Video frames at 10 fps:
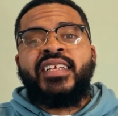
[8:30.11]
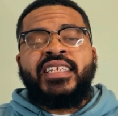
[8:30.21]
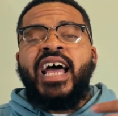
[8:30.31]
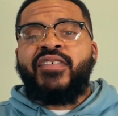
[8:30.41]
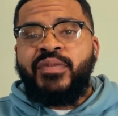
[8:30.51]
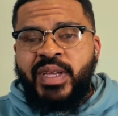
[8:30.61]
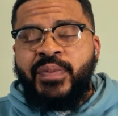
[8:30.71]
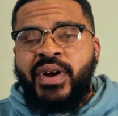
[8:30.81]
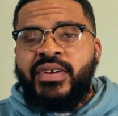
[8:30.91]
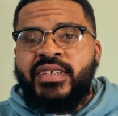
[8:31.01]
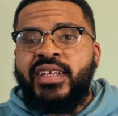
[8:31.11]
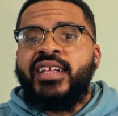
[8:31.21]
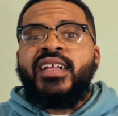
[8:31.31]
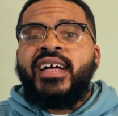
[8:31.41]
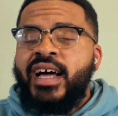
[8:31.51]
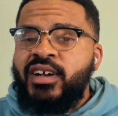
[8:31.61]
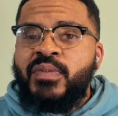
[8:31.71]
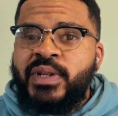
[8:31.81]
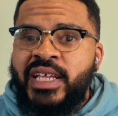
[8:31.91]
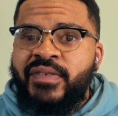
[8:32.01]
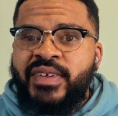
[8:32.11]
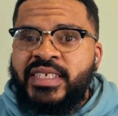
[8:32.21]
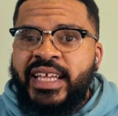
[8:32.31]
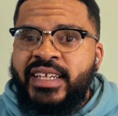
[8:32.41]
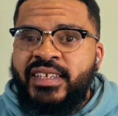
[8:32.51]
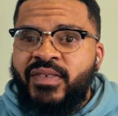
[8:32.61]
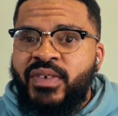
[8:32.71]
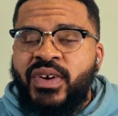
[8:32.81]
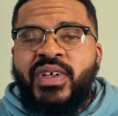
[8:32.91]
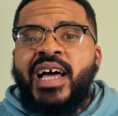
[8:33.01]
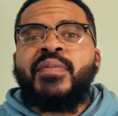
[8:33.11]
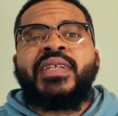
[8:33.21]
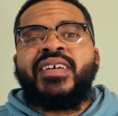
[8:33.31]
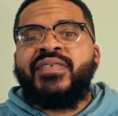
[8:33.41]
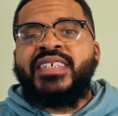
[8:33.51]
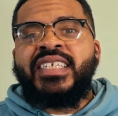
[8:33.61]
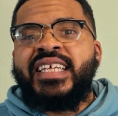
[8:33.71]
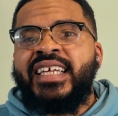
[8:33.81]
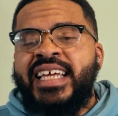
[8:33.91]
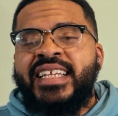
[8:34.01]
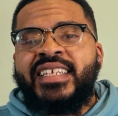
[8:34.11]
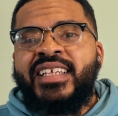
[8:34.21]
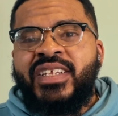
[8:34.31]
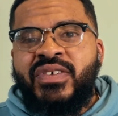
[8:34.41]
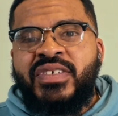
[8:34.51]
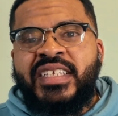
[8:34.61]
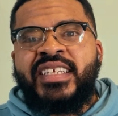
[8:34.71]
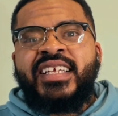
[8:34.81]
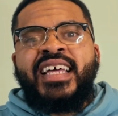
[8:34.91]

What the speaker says: Now, for me personally, I don't believe it's the end of the world. I believe it's the end of the illusion.